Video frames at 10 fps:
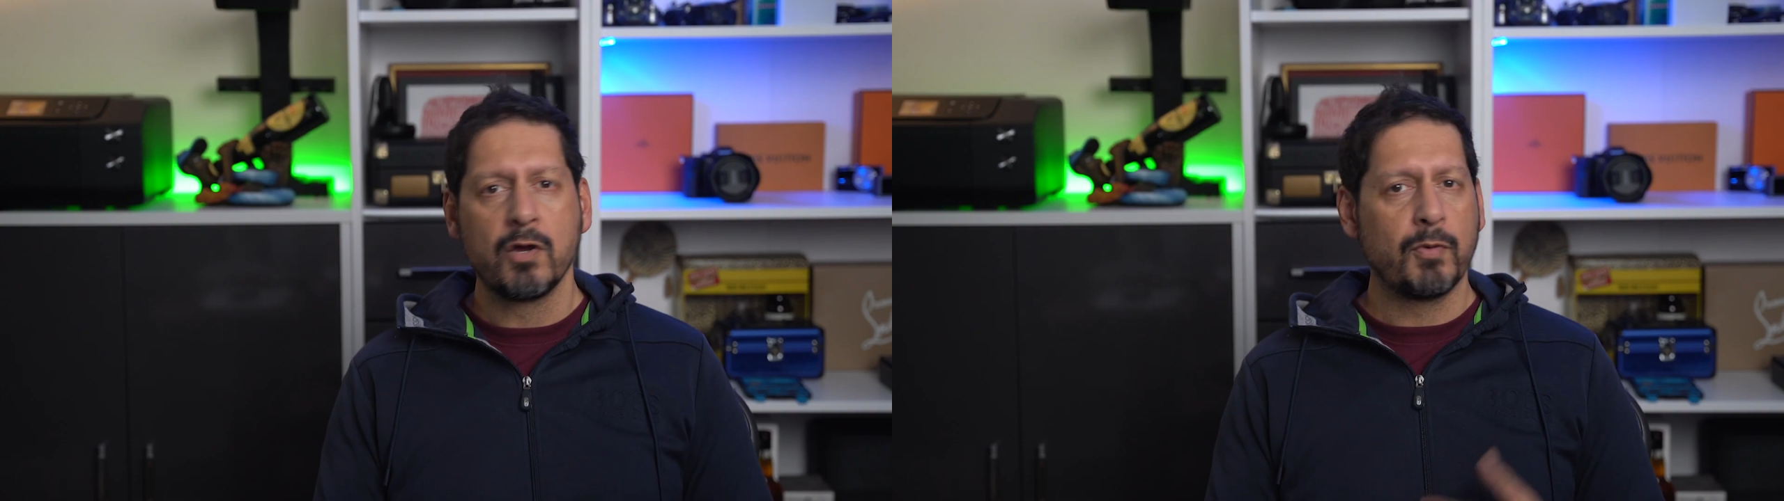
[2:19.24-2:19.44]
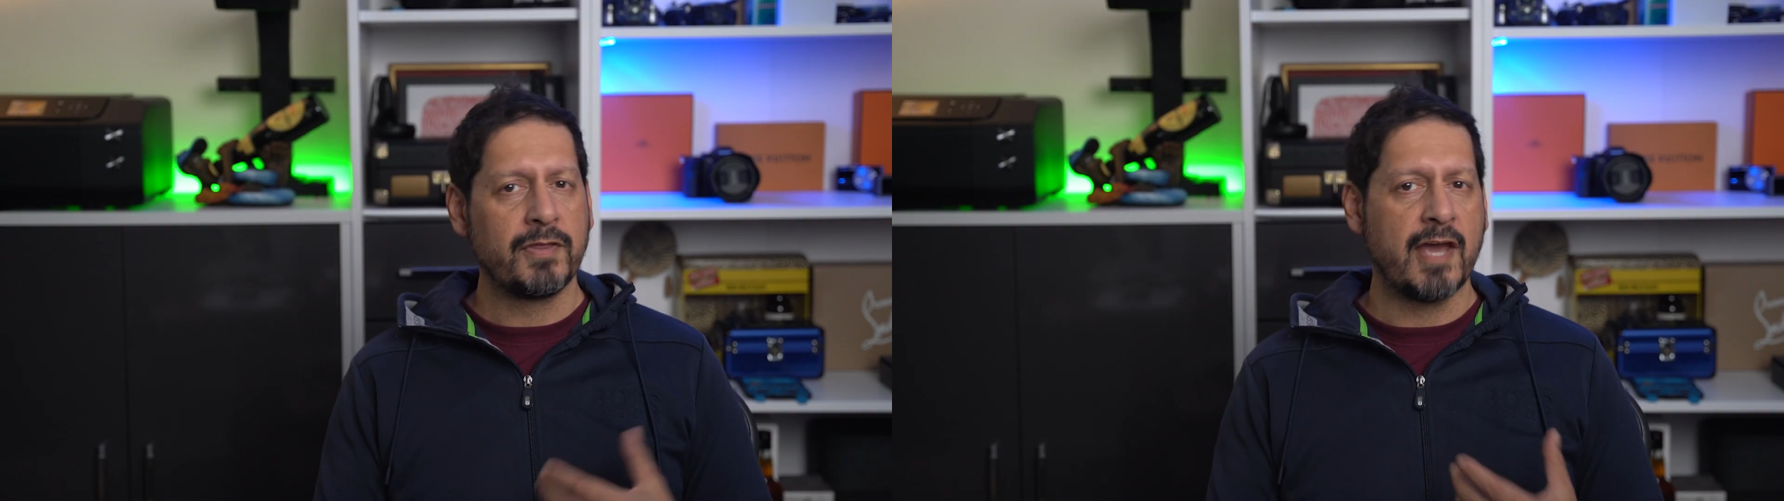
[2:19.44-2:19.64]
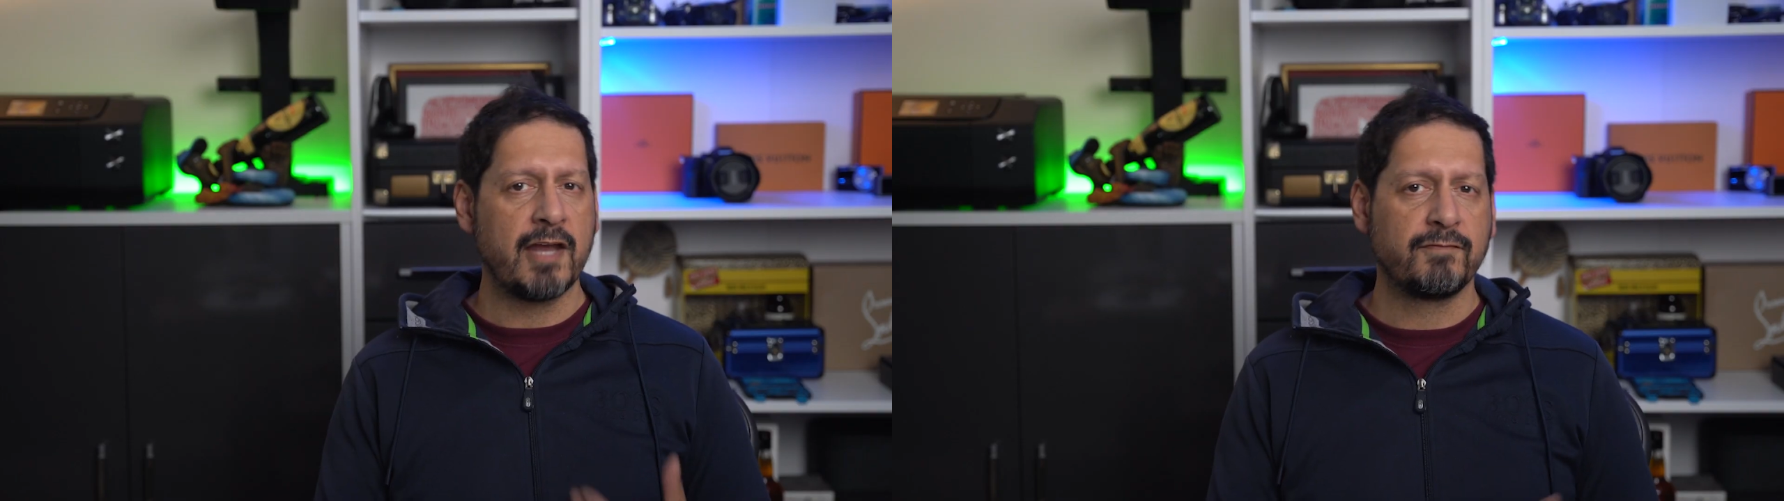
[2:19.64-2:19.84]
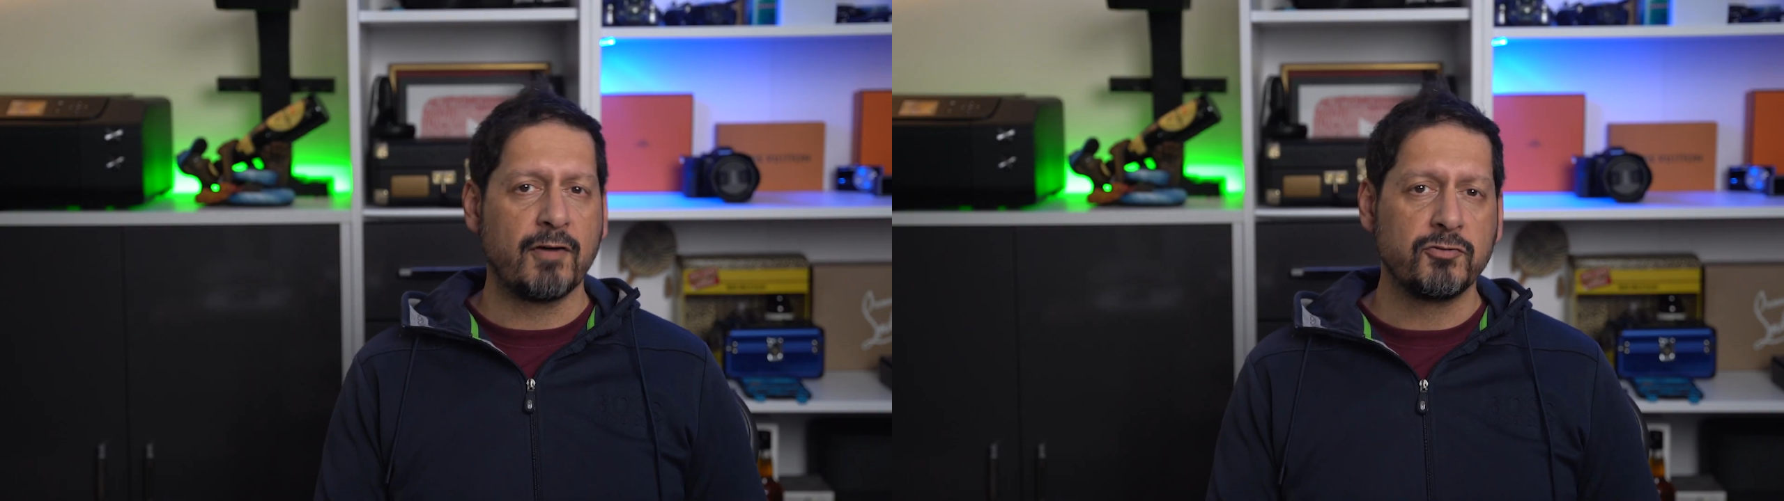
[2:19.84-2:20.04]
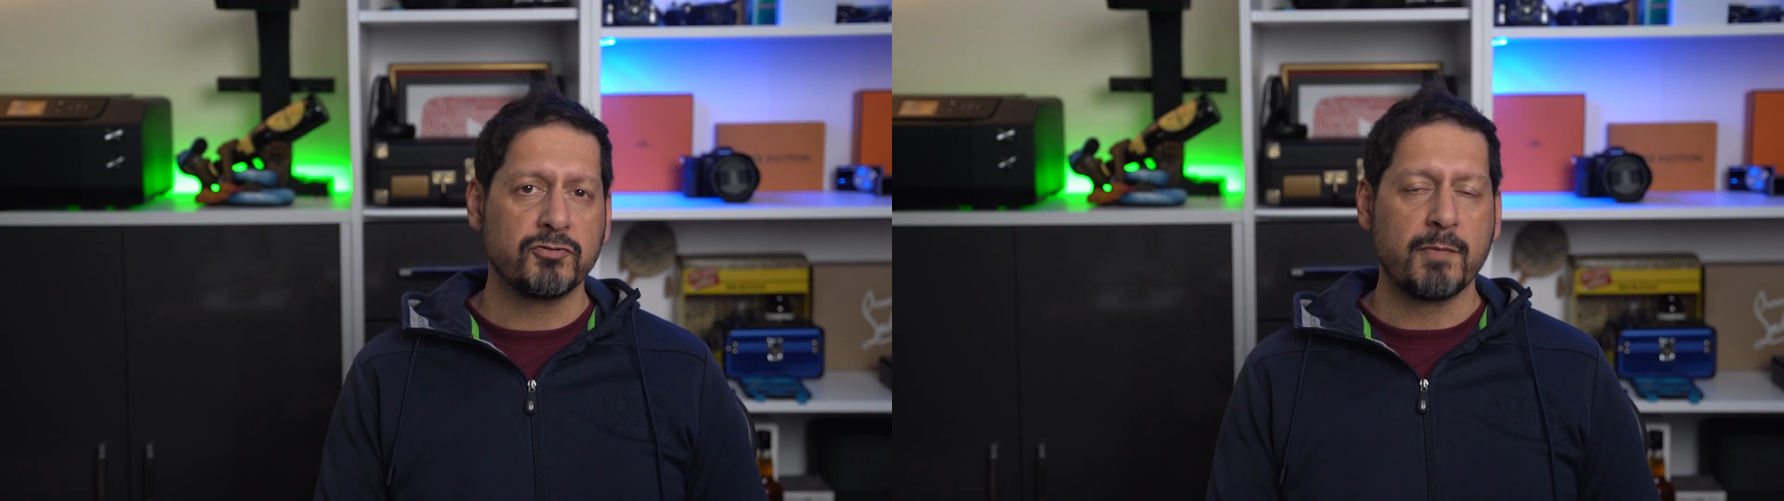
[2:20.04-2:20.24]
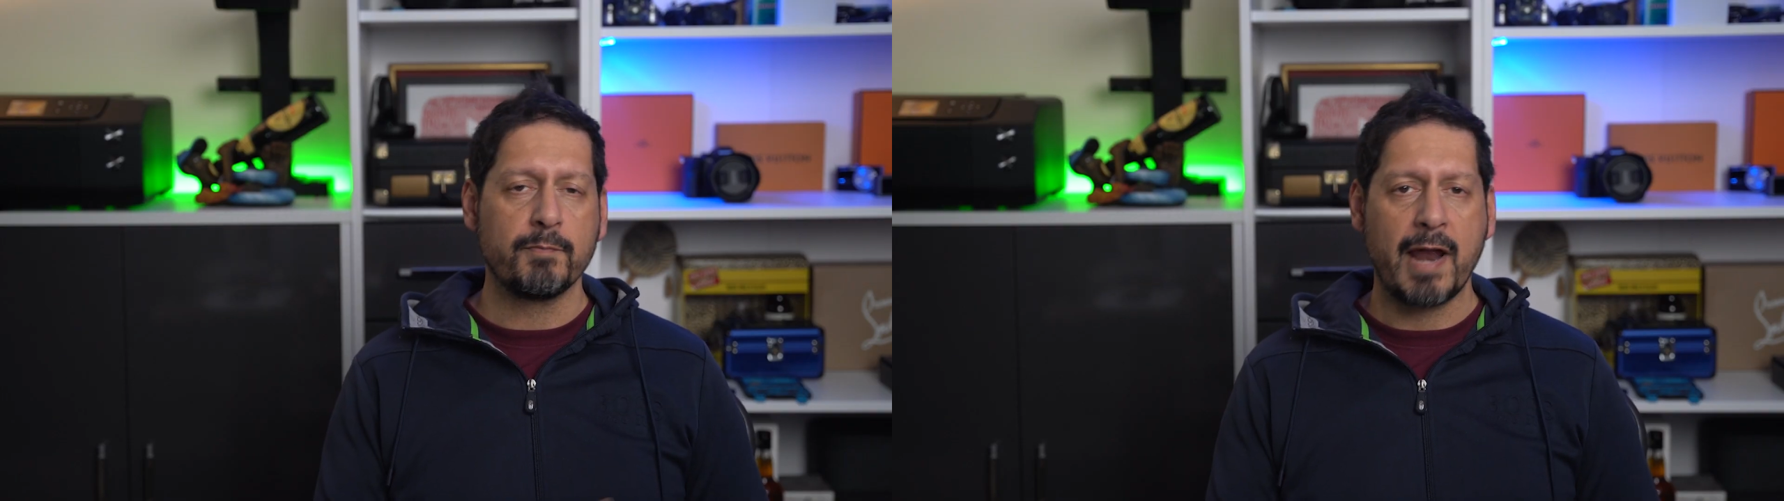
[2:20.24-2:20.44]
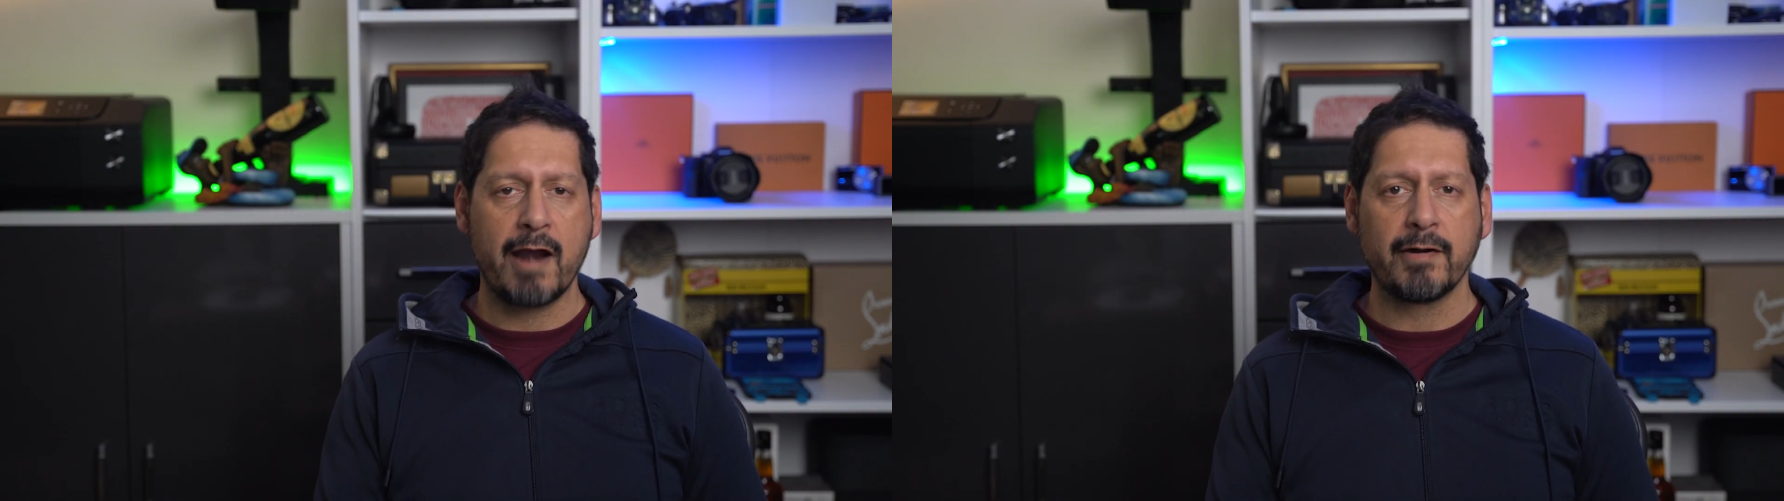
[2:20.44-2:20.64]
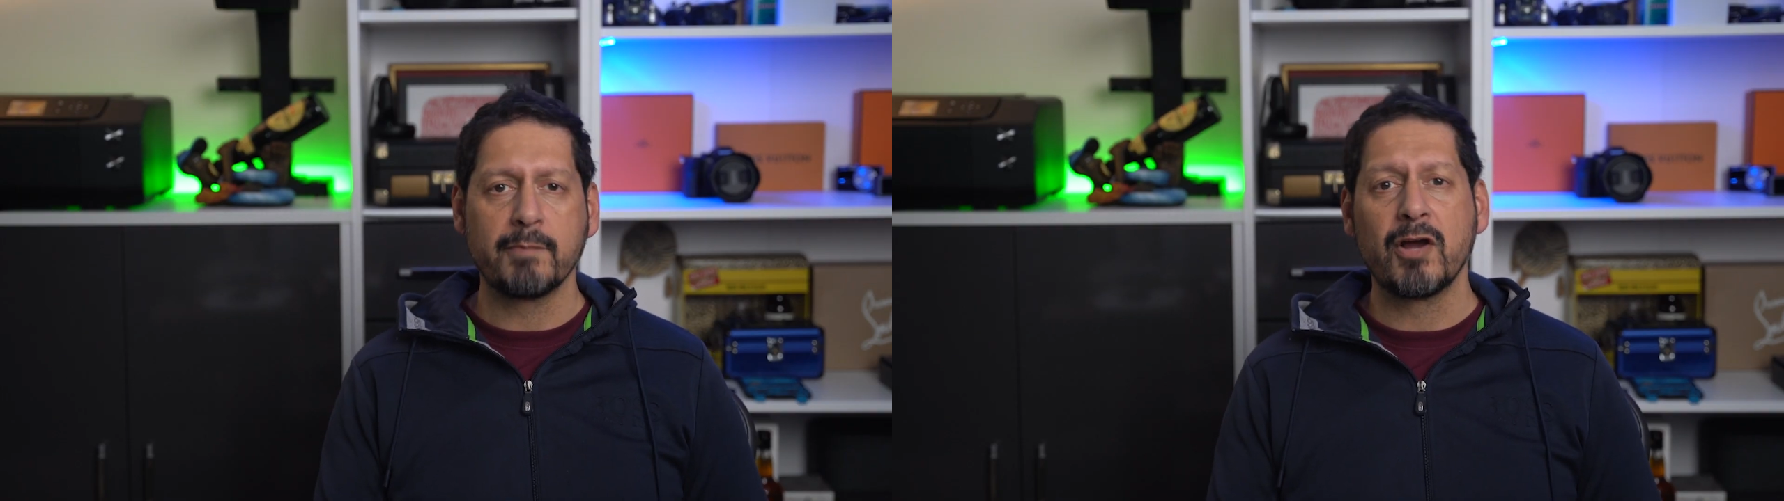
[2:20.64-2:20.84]
When the headphones are in
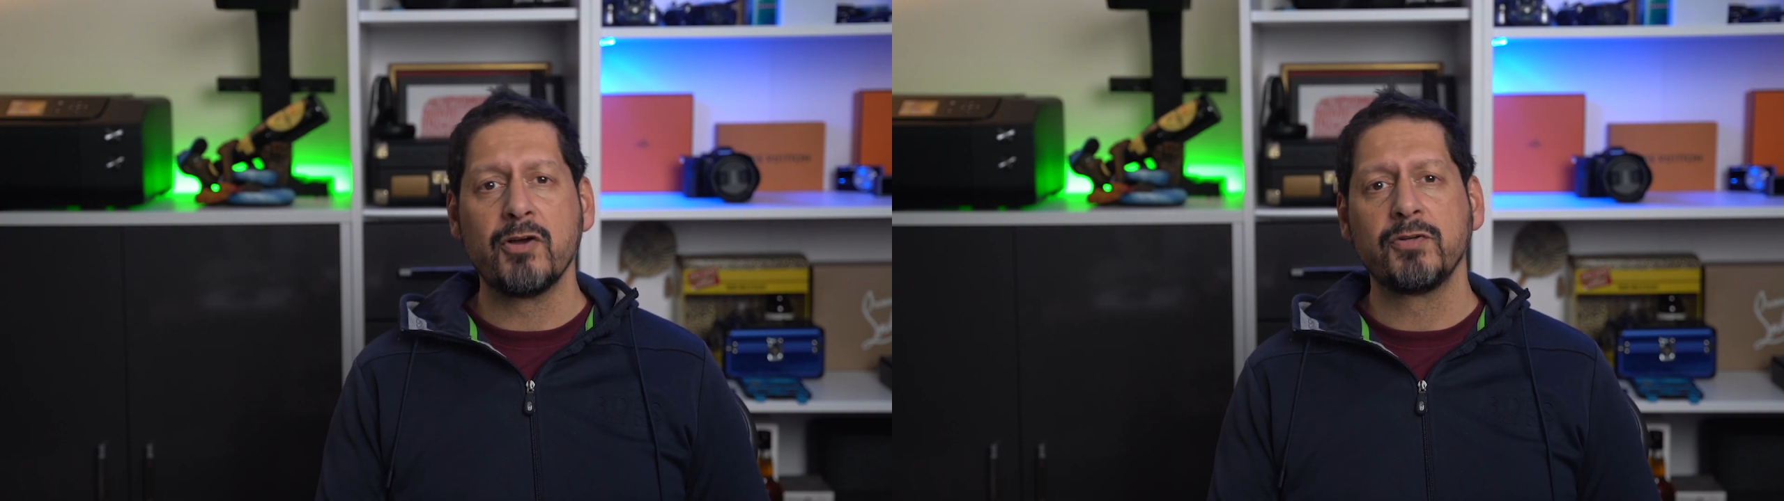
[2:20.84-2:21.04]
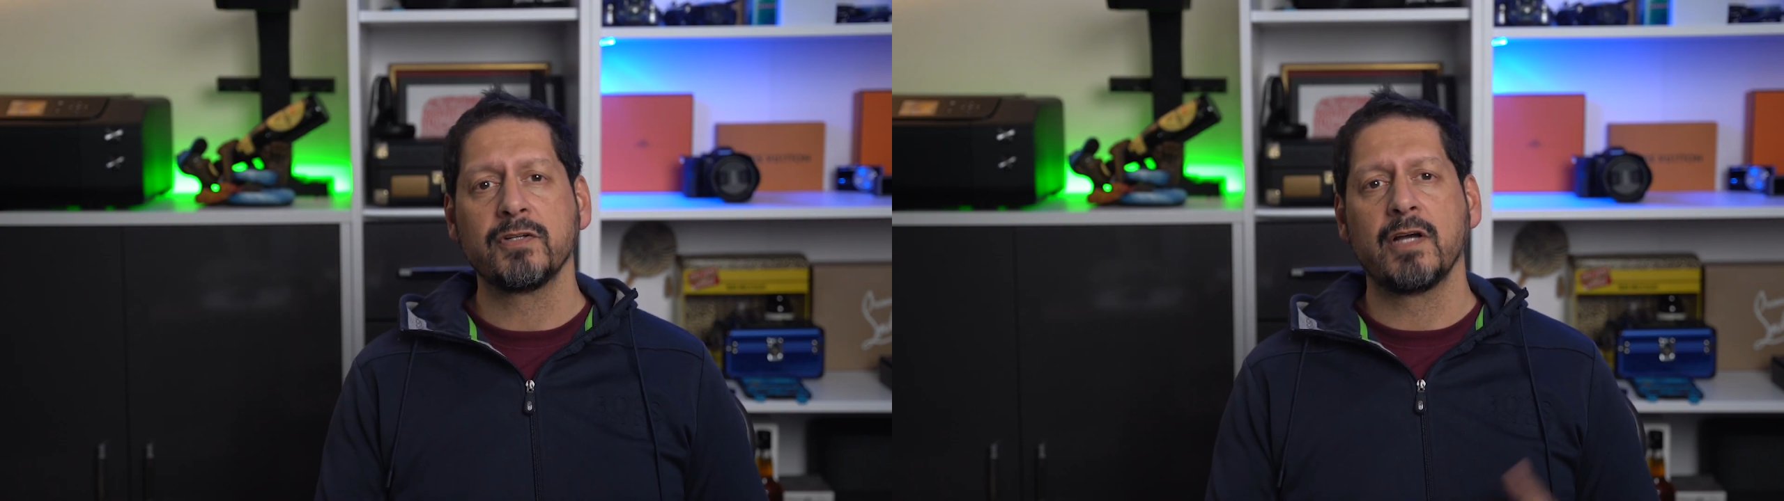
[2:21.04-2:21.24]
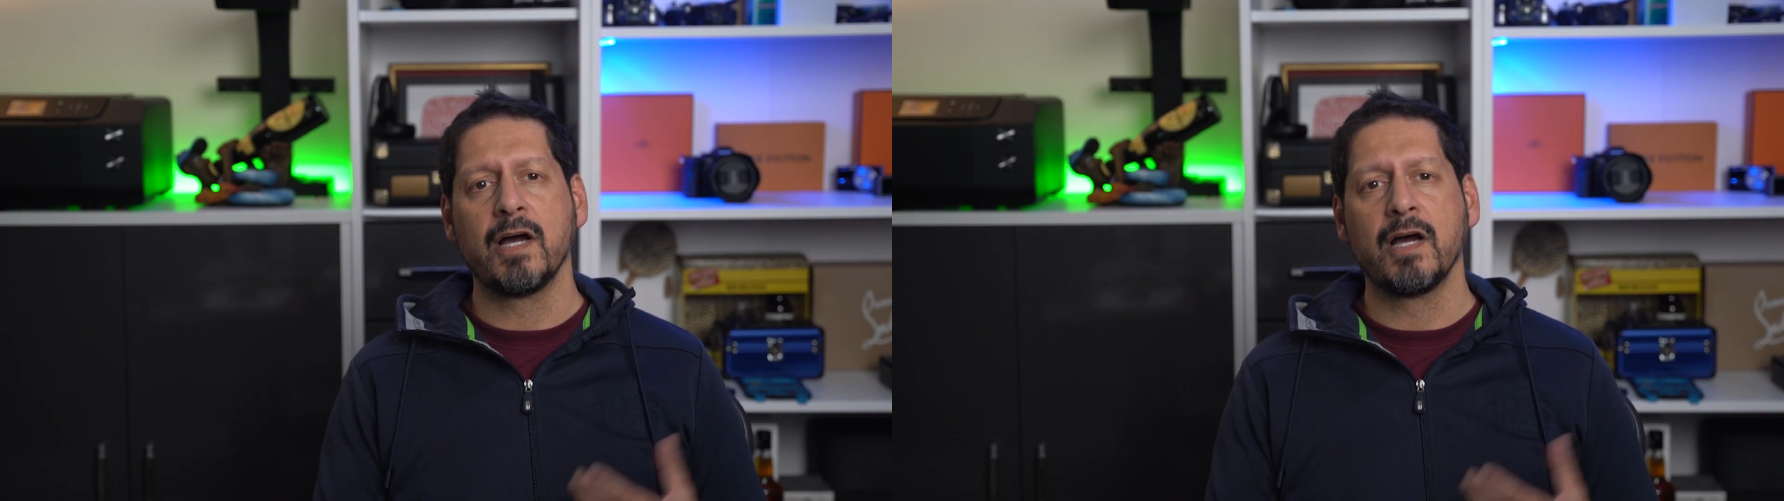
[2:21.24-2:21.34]
pairing mode,